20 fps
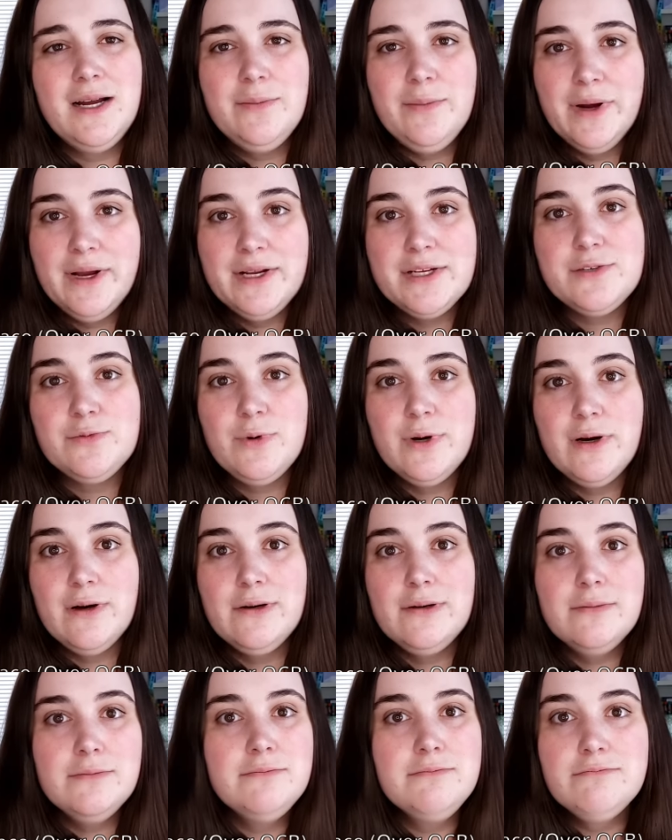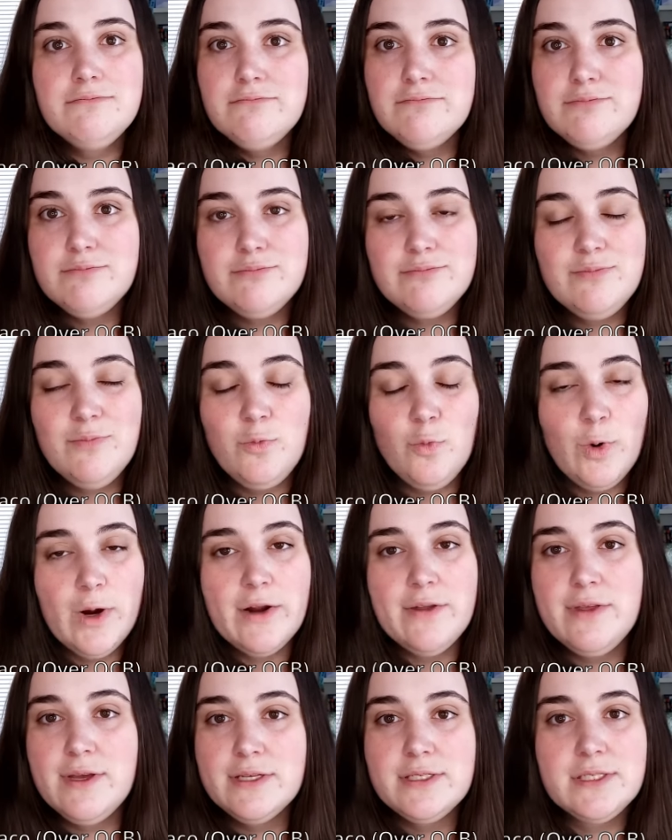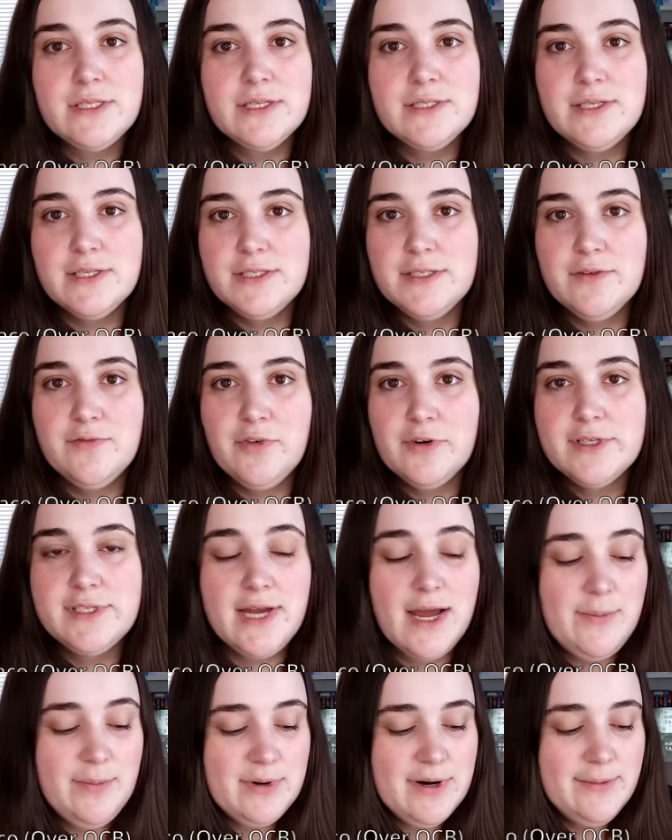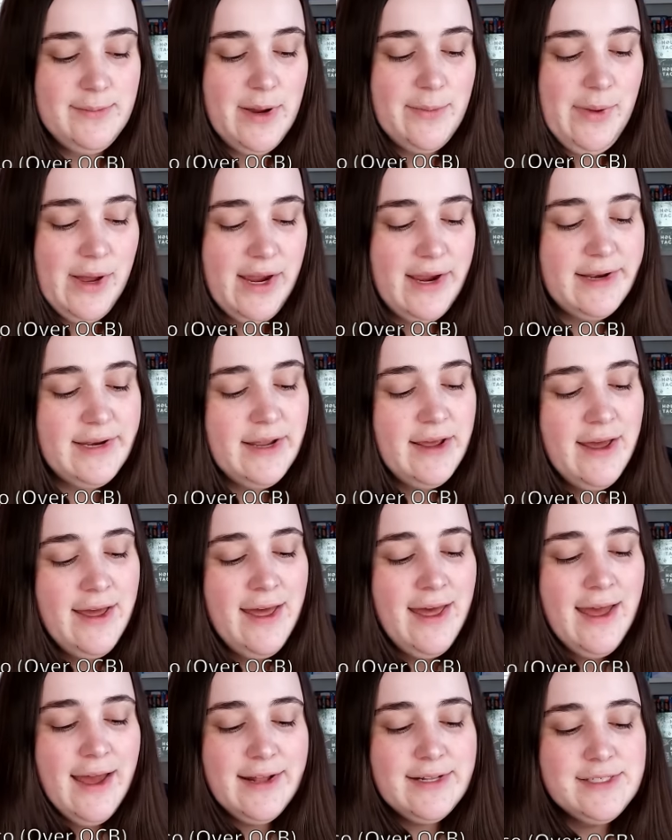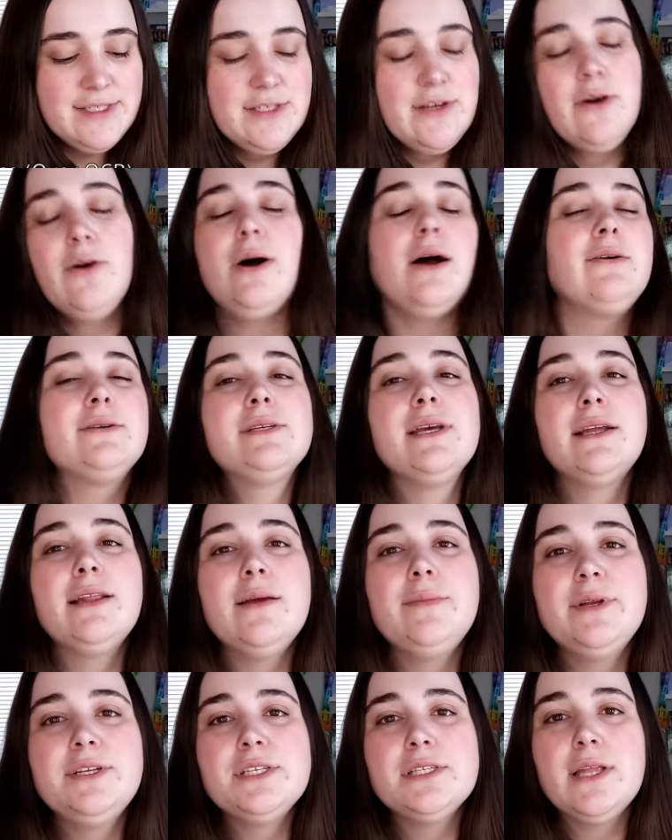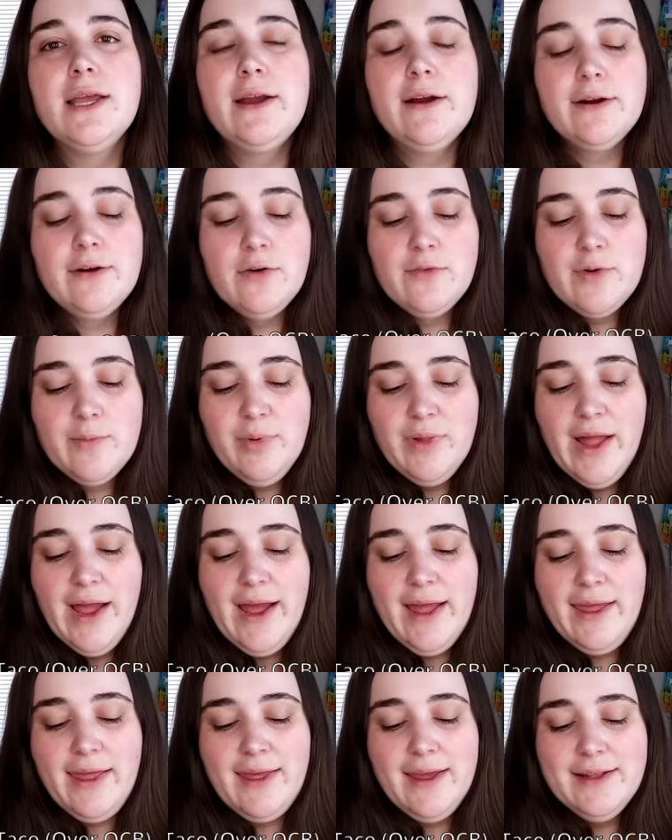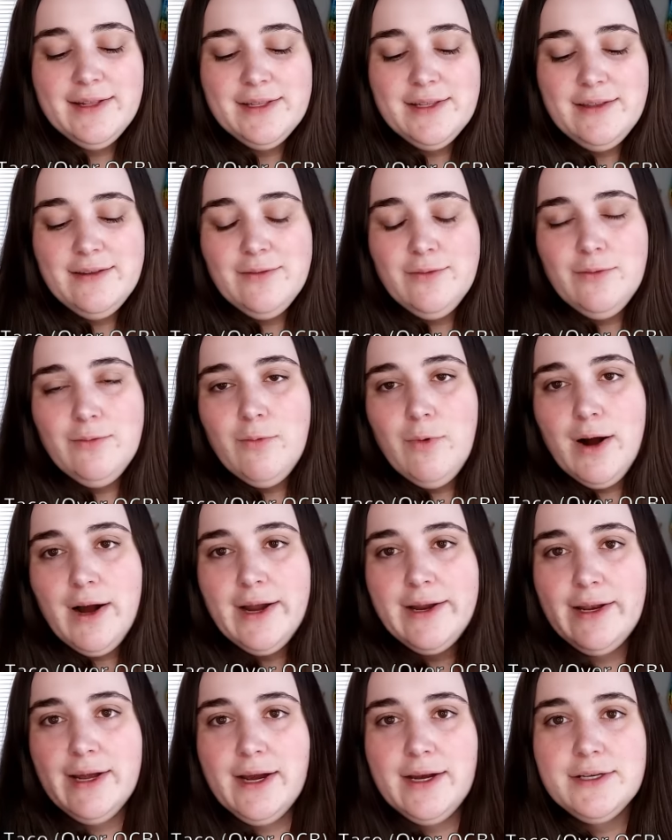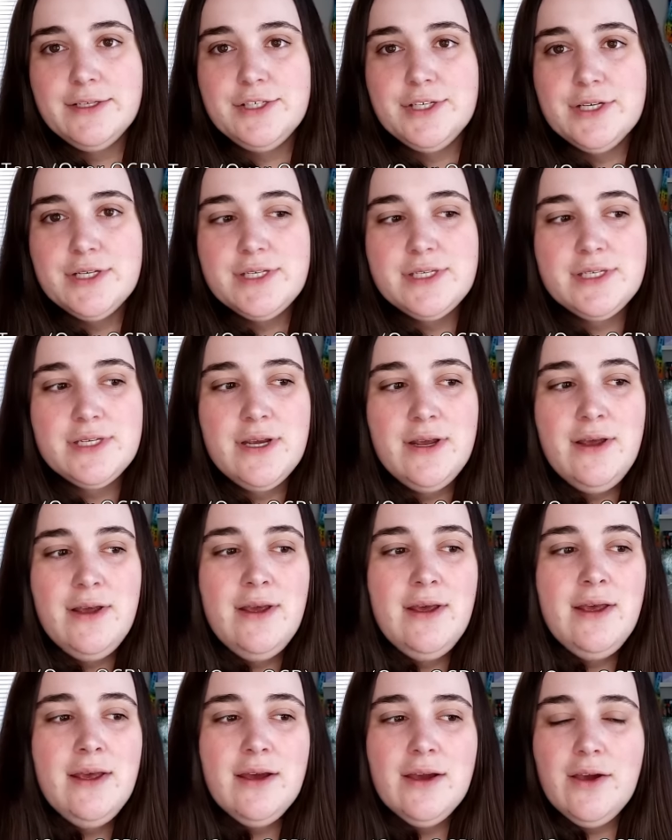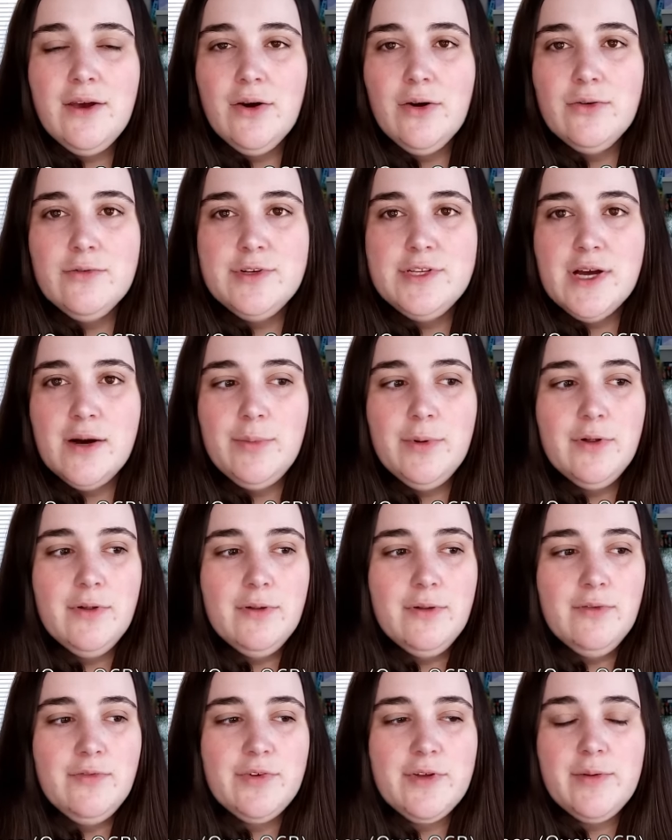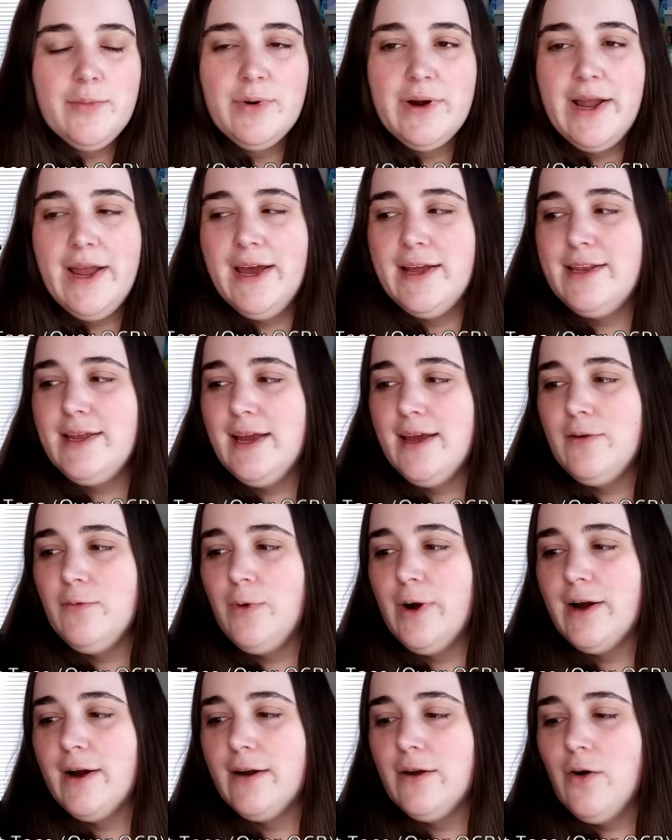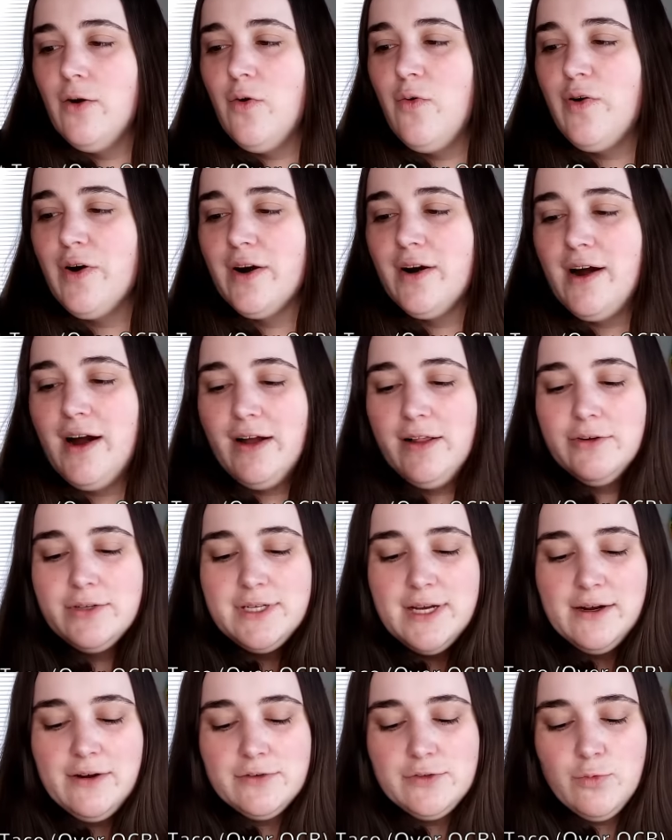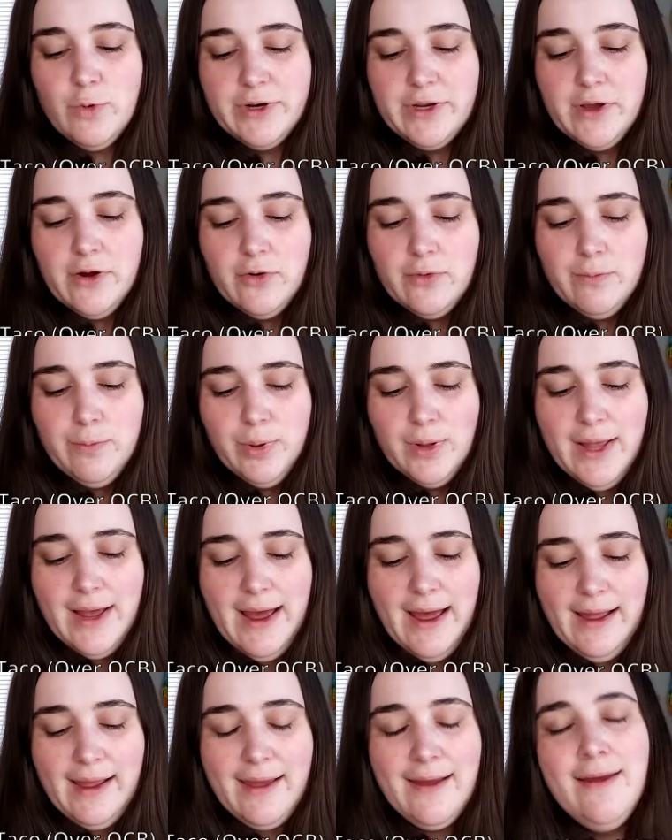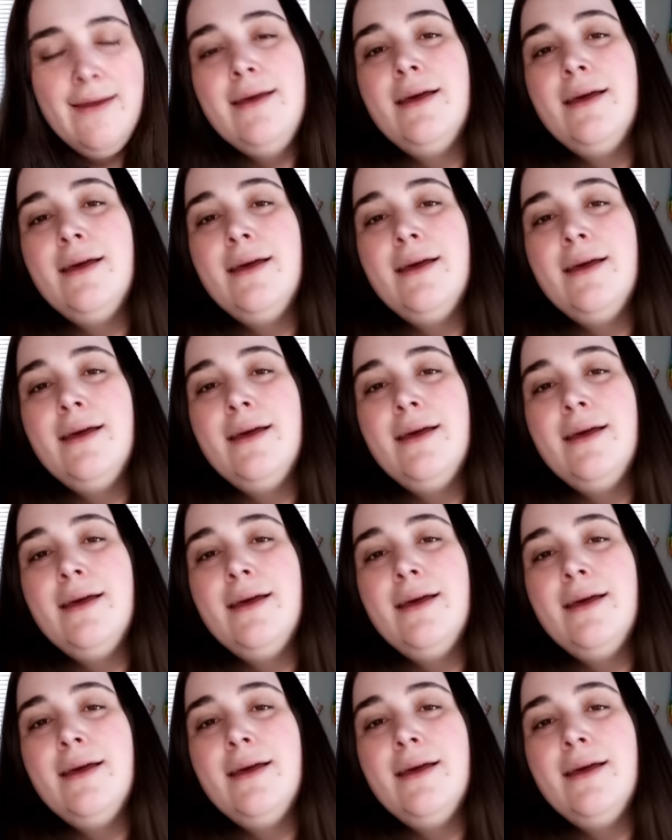I might as well wear this since it's the first topper on my mind. And so I was like, let me just layer it over black, and why not just go double for the brand and wear it over Holo Taco's One Coat Black.